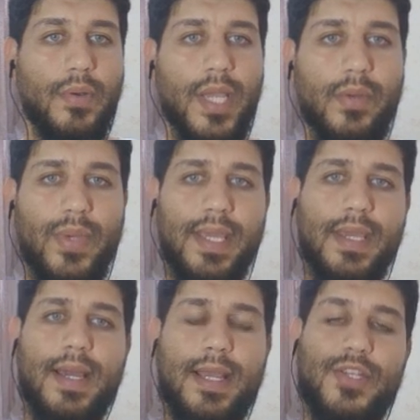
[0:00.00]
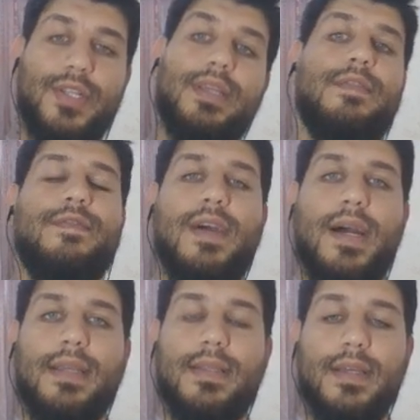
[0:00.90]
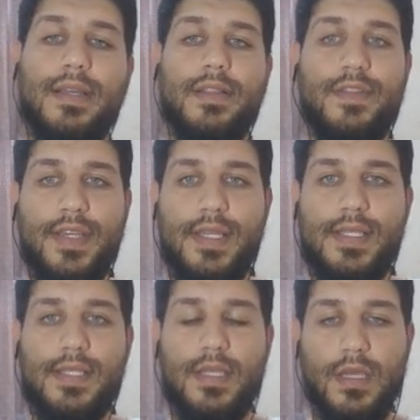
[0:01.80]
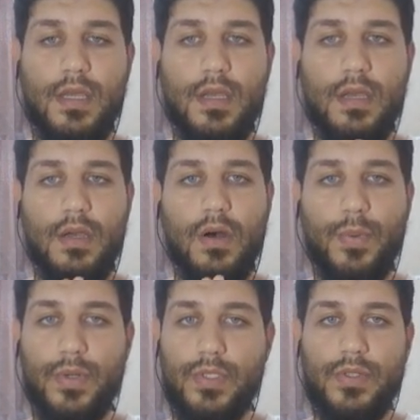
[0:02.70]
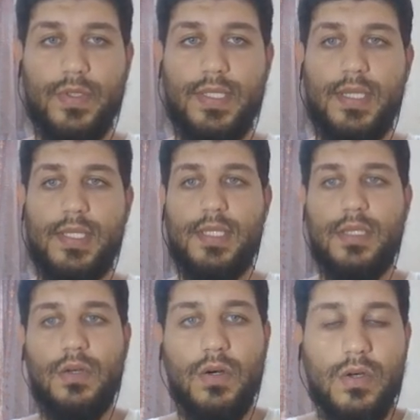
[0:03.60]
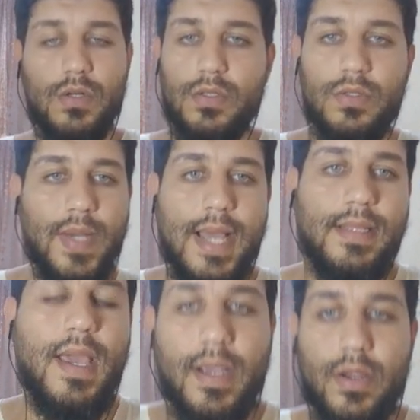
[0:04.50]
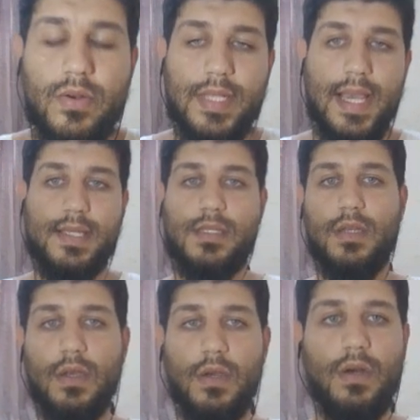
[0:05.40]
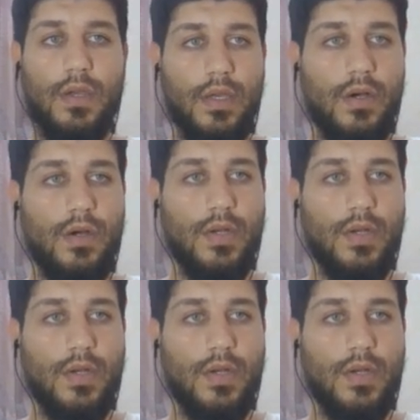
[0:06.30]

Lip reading: can we actually find these opportunities or to add anchor text on